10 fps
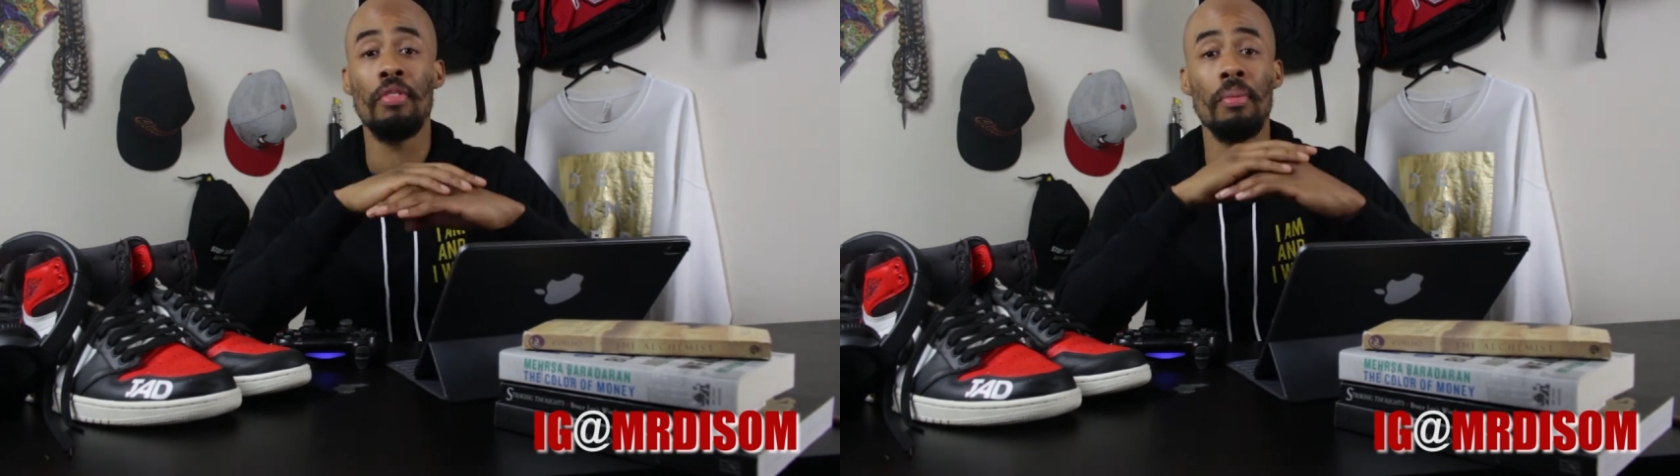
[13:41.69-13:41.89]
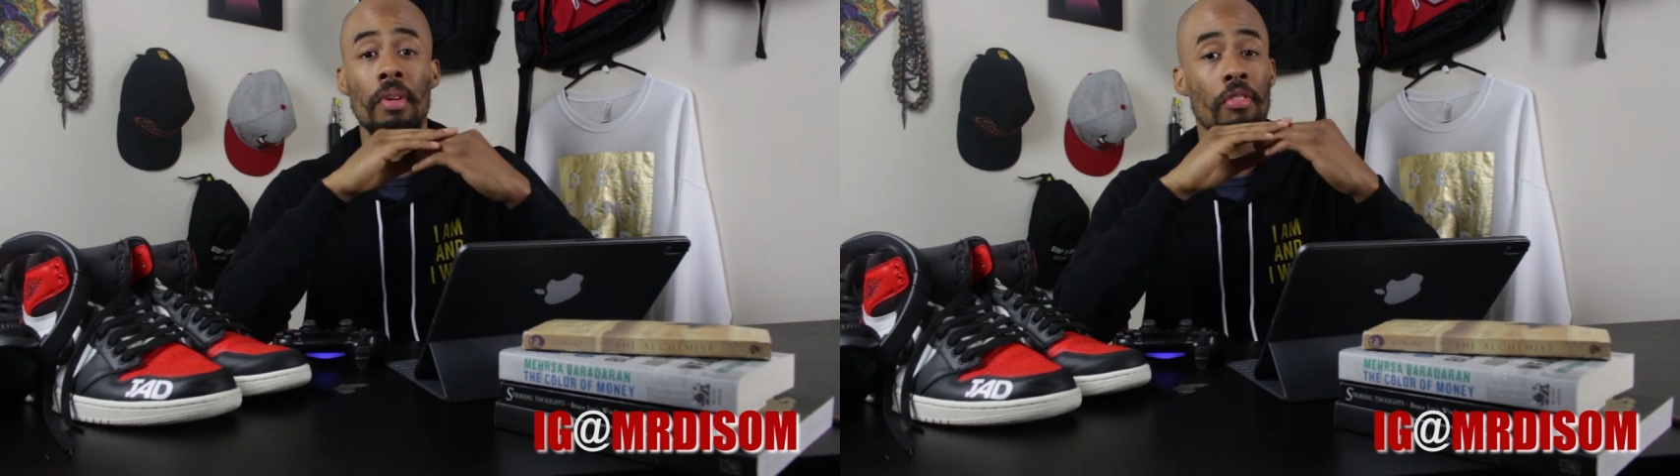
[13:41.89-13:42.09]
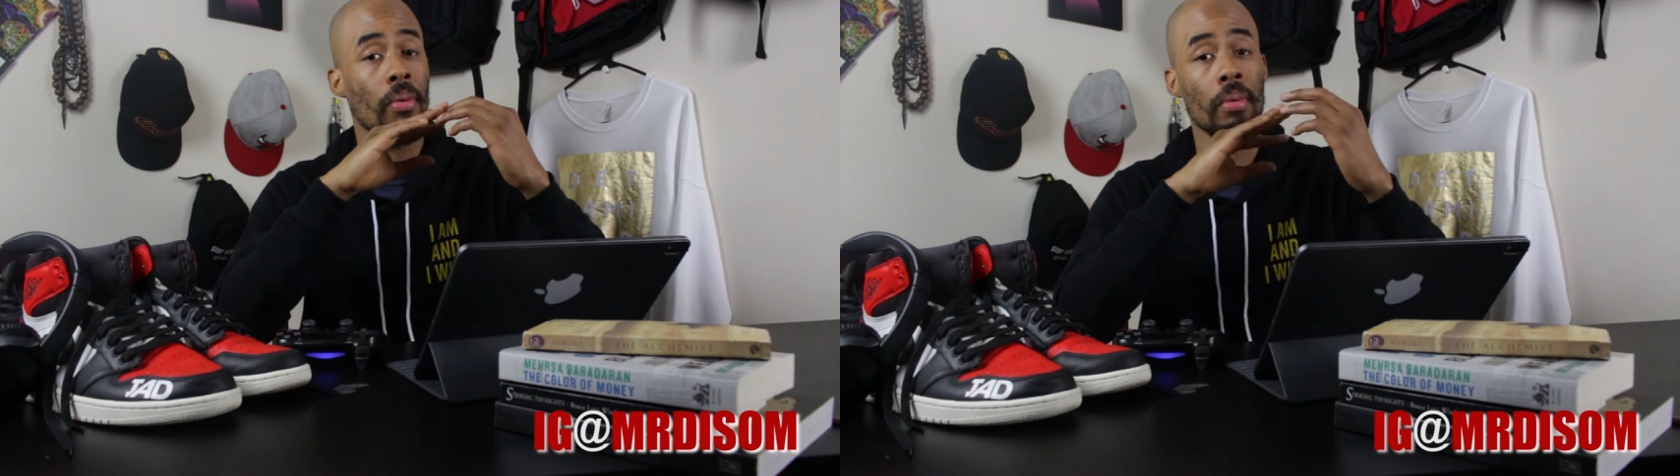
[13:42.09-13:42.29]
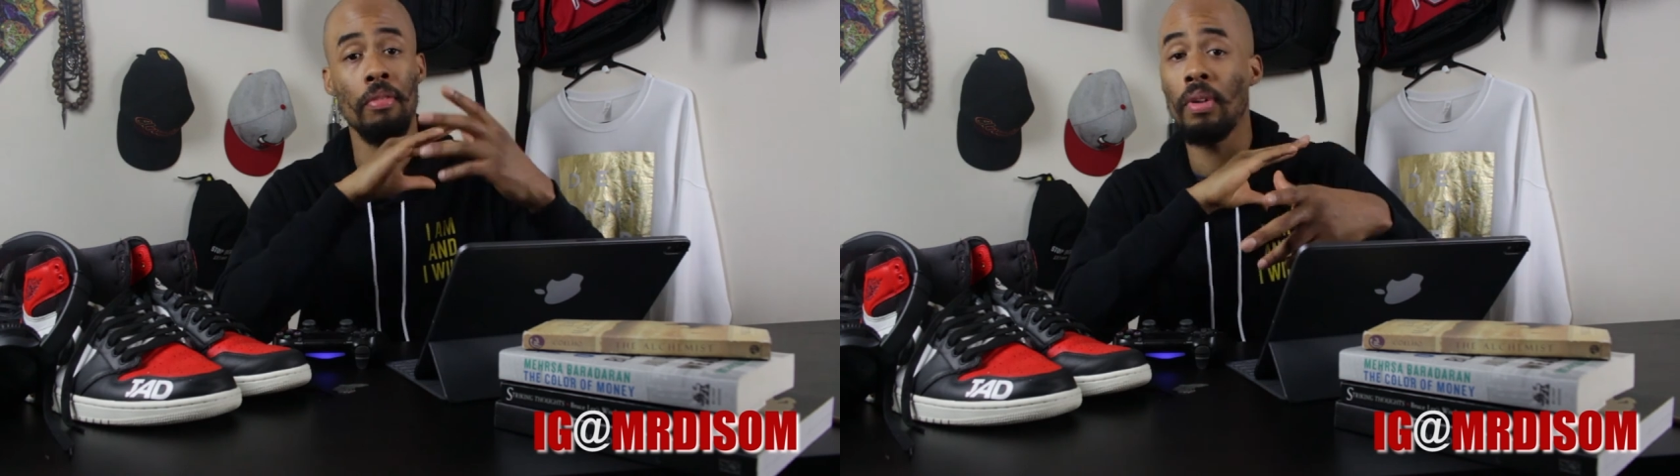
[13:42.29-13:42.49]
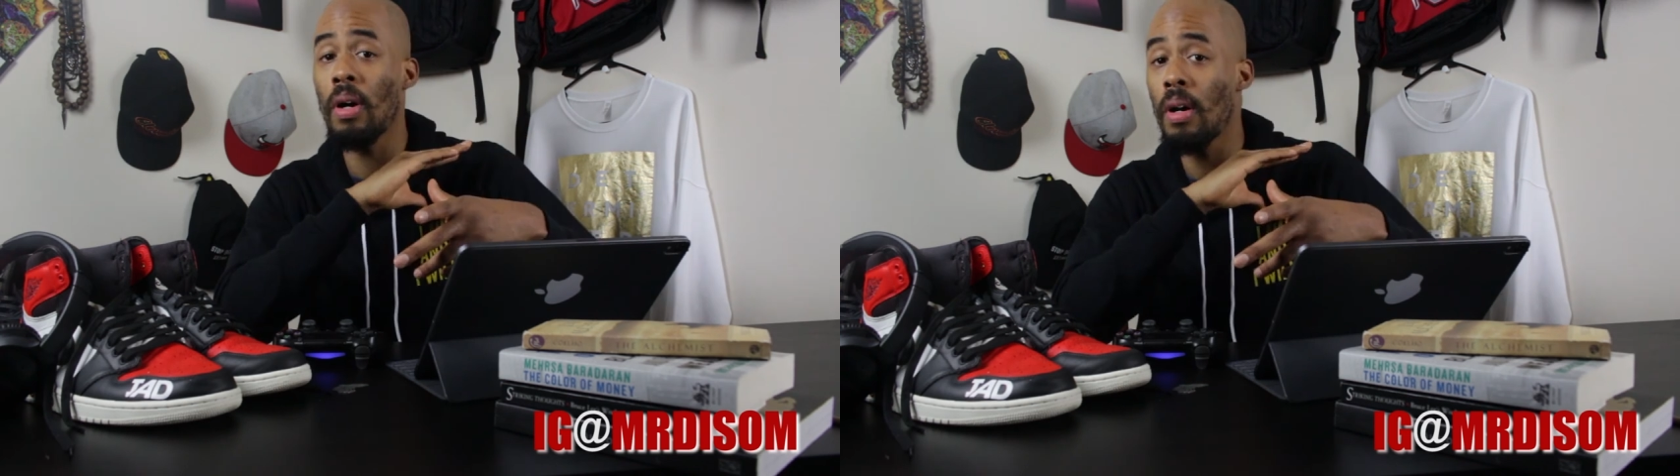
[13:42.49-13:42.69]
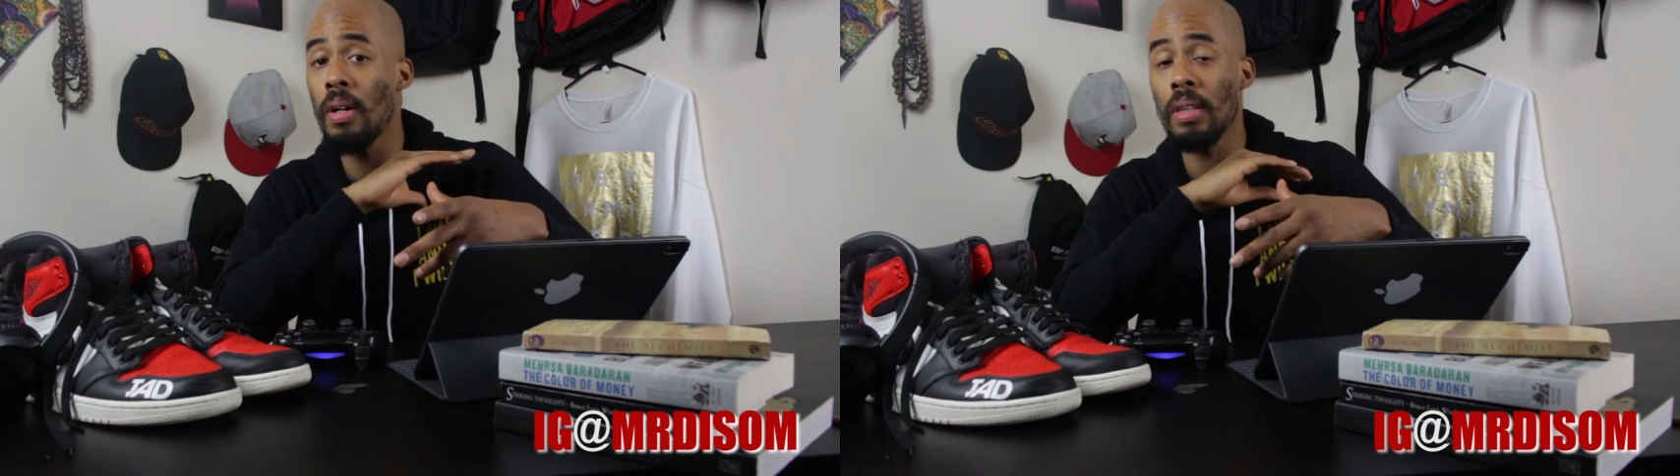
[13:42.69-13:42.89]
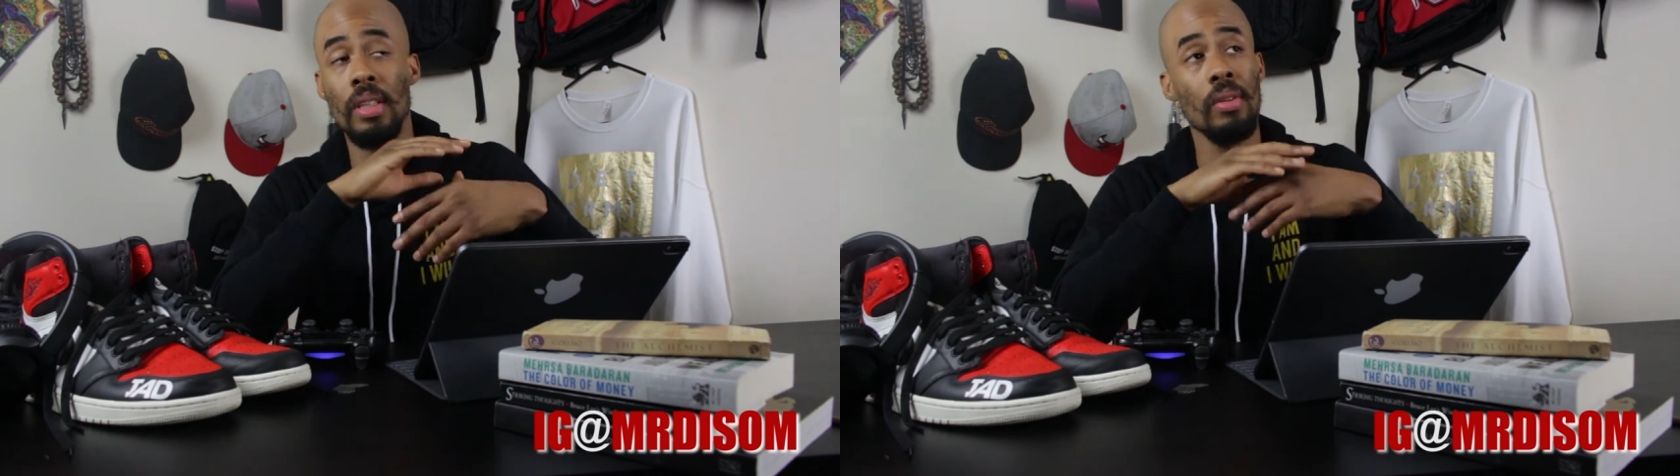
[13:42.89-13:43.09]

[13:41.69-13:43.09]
from me from the vlogs.